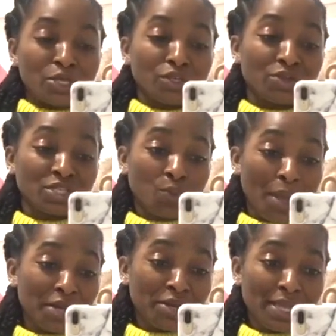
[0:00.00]
So the
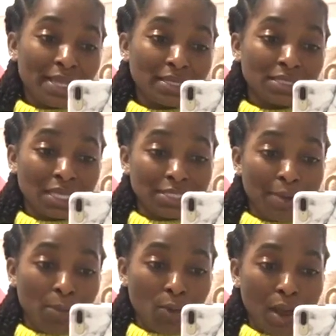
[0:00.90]
sweater is
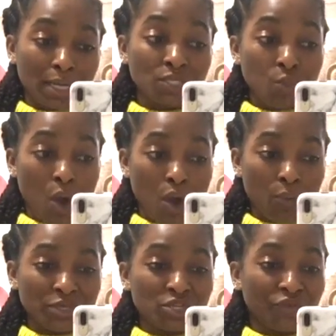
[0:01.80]
Isabel Marant Etoile,
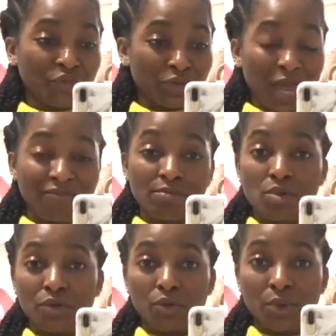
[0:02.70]
which if you're not
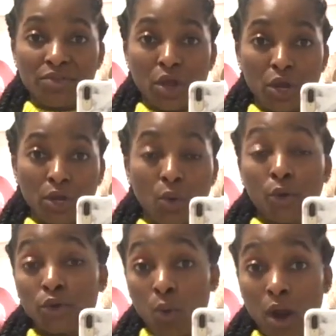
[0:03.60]
familiar with her,
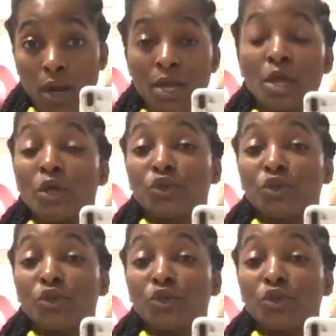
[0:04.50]
or you are,